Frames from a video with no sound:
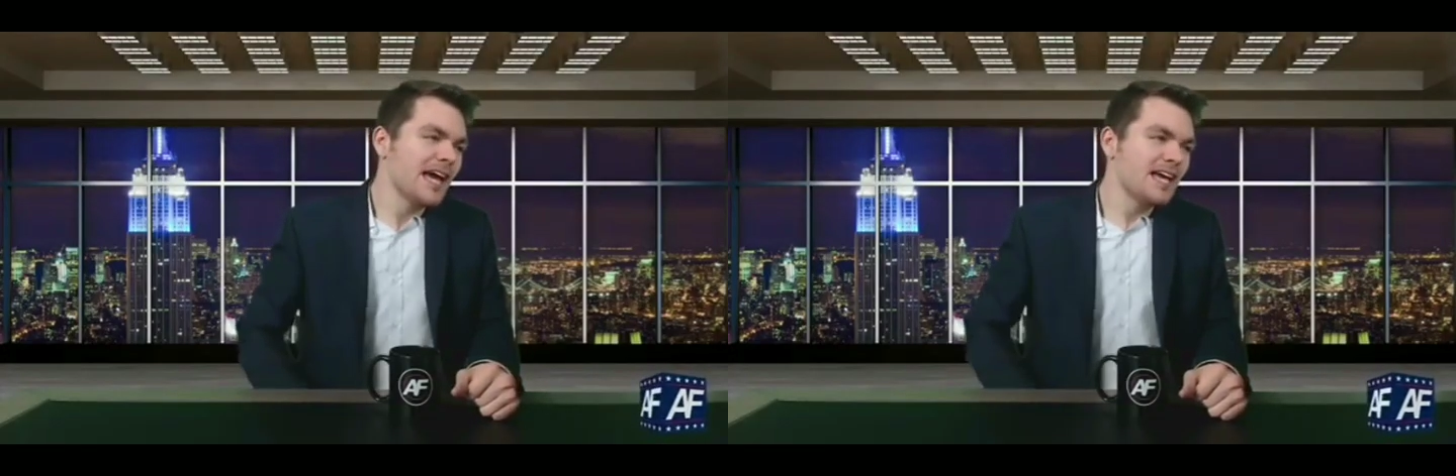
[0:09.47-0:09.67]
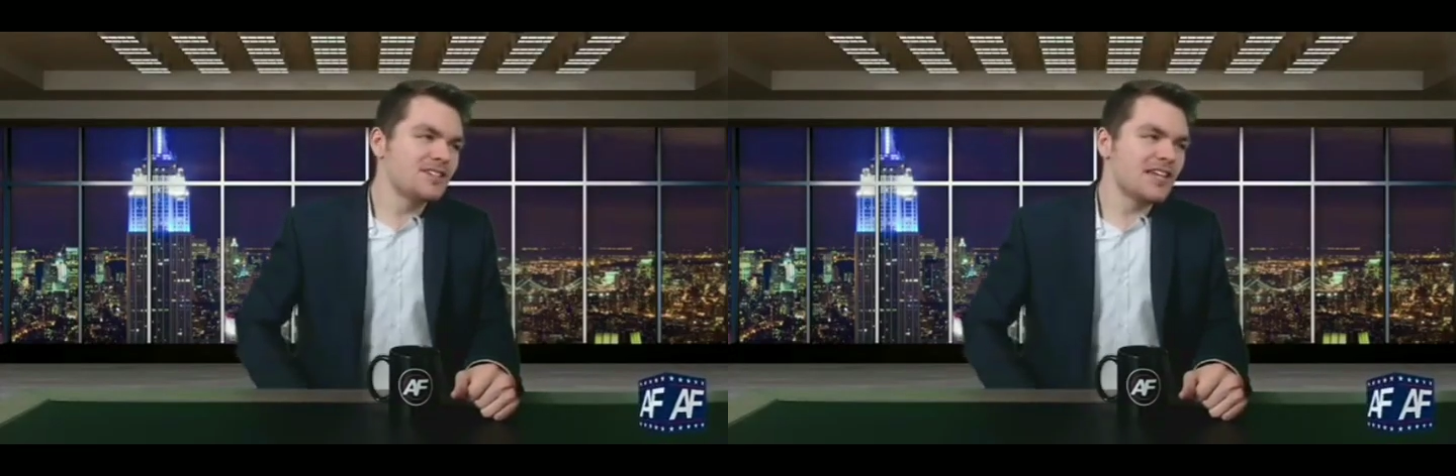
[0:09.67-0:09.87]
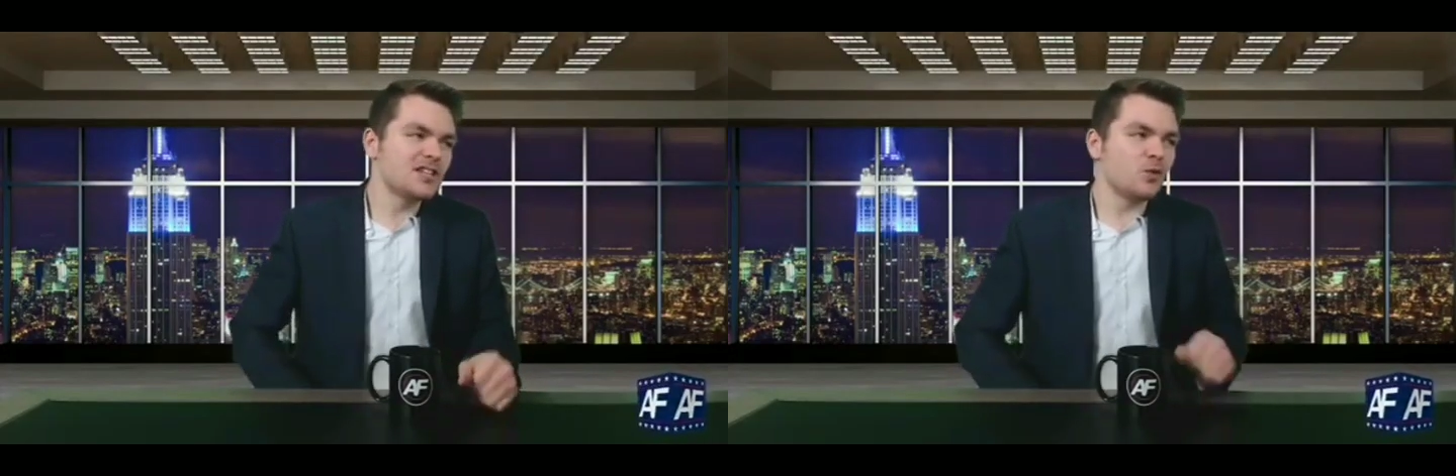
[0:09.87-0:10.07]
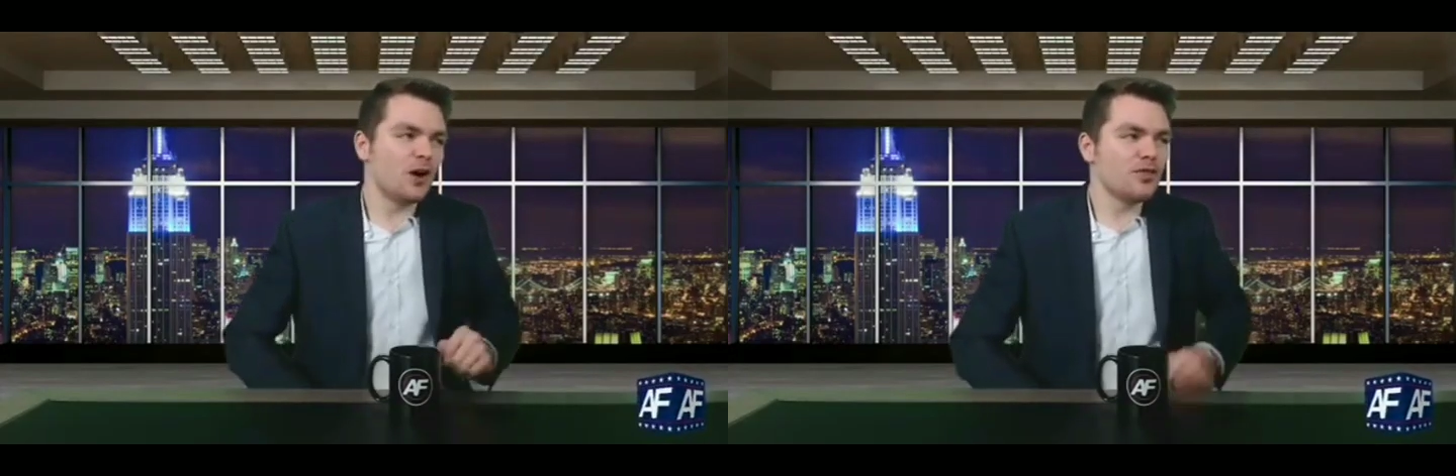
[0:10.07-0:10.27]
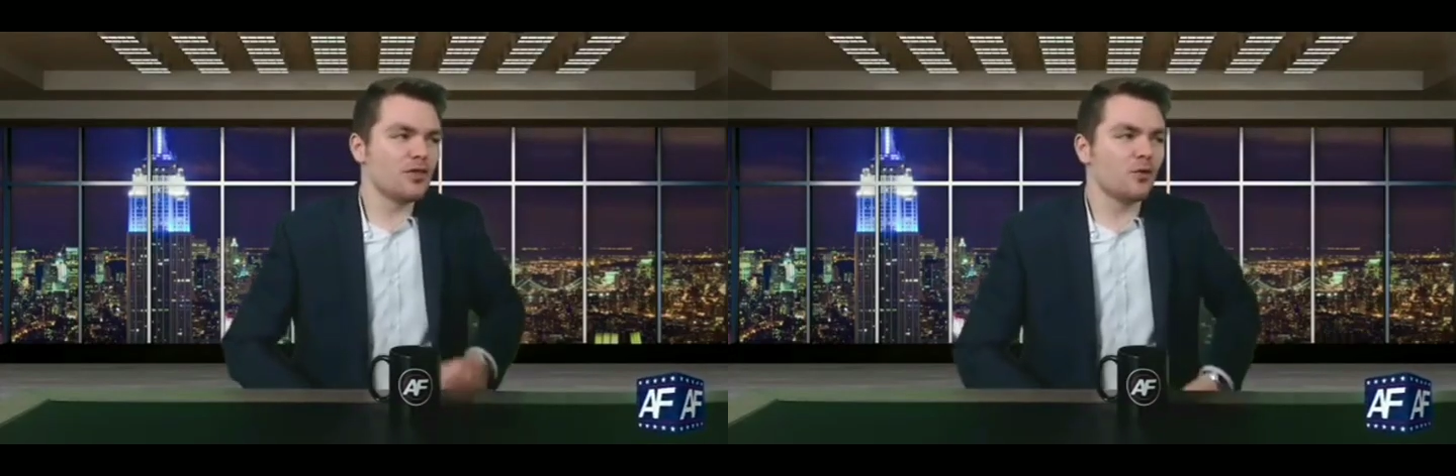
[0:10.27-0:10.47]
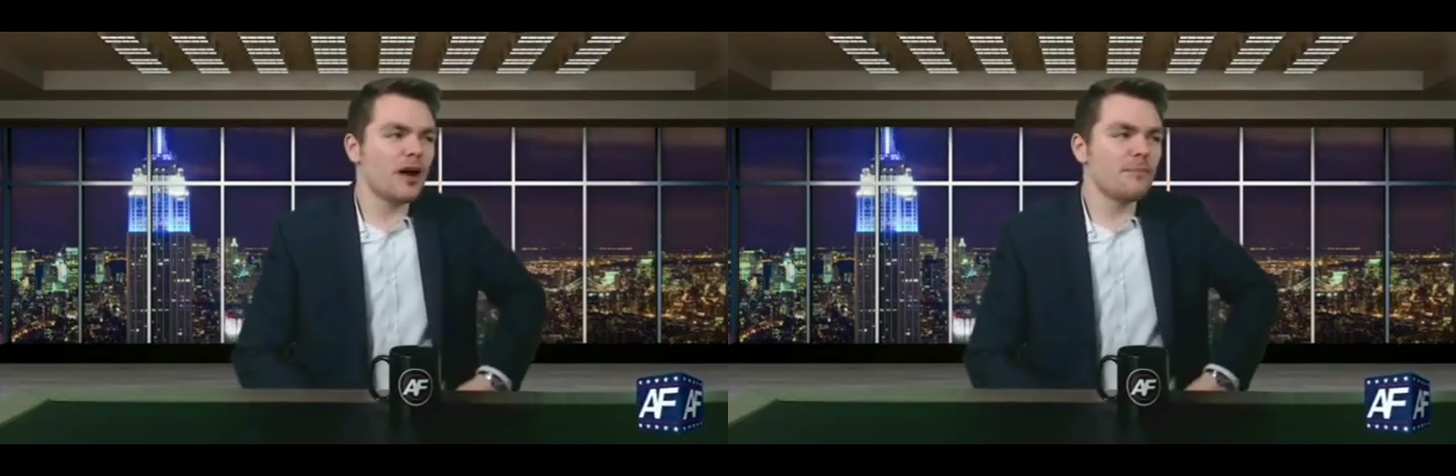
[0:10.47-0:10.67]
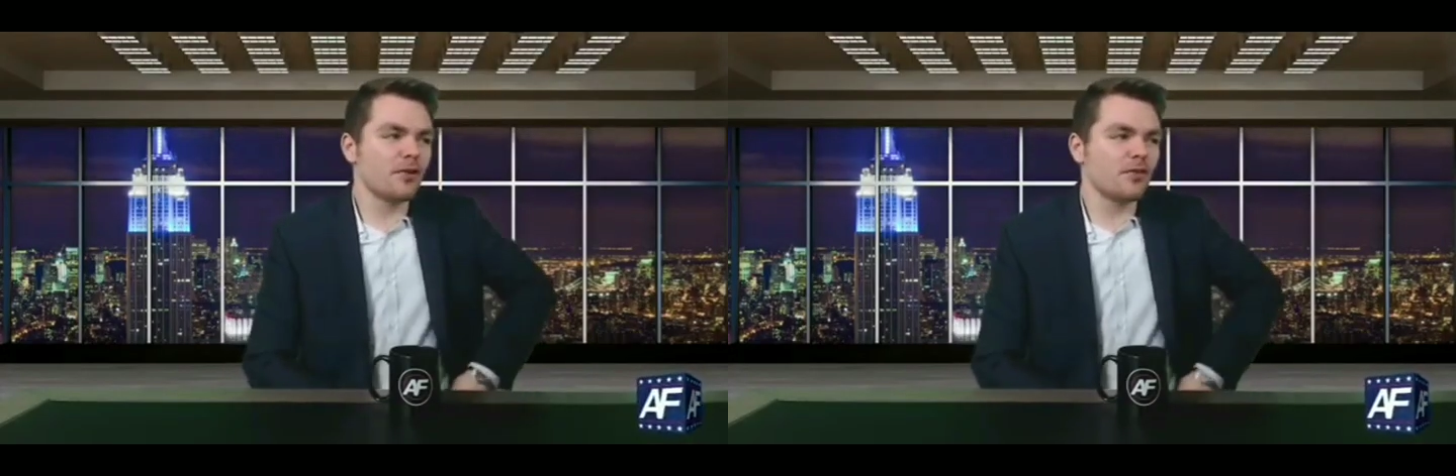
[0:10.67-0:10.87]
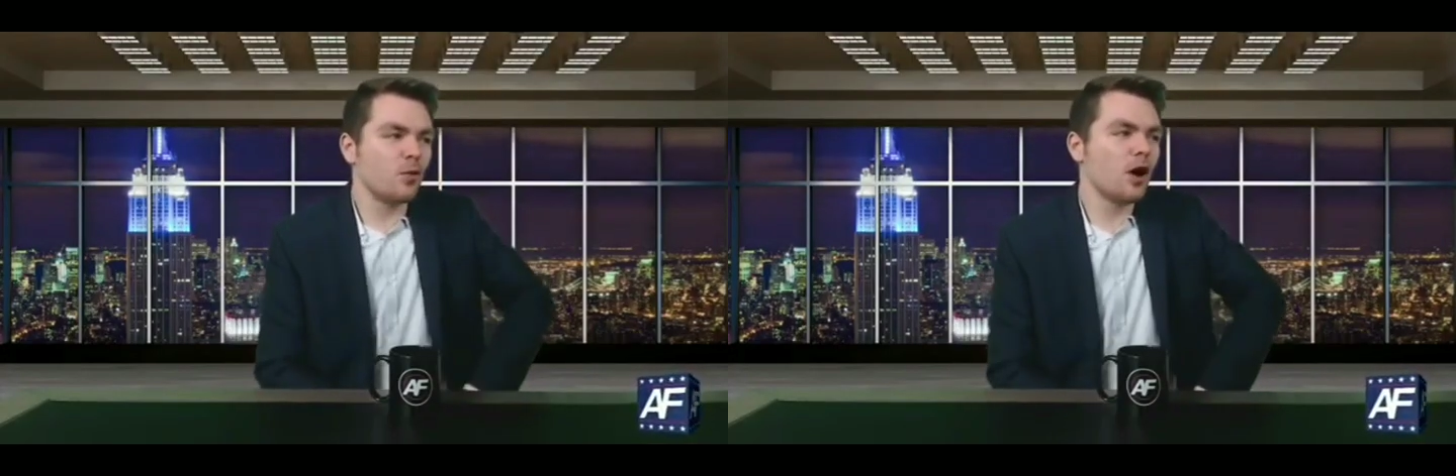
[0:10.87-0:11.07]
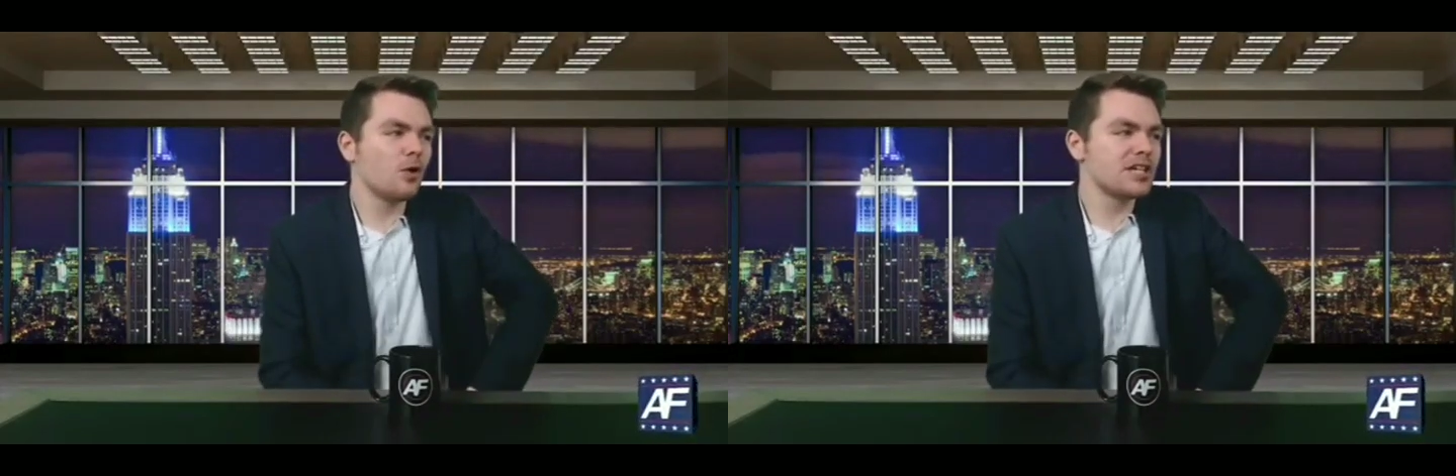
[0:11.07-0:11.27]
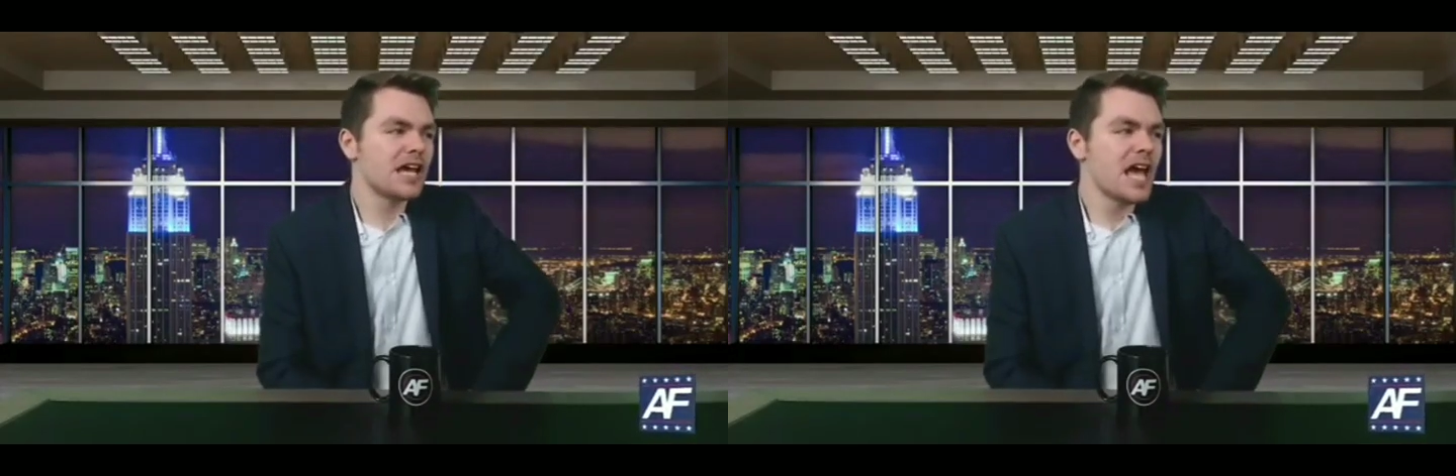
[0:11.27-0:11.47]
He said to one of the Groypers,
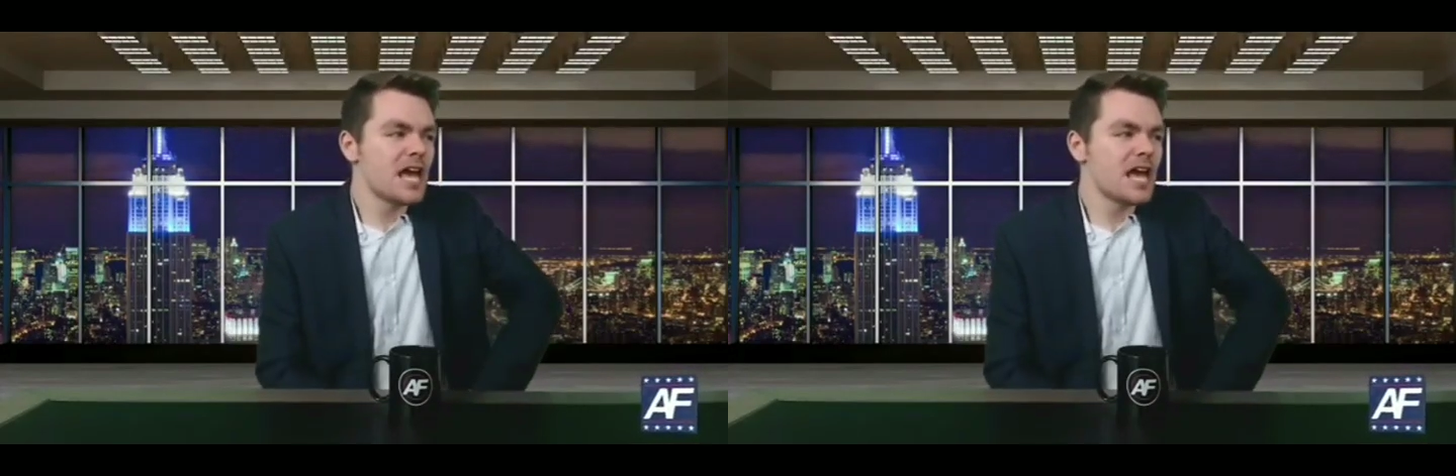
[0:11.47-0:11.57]
quote,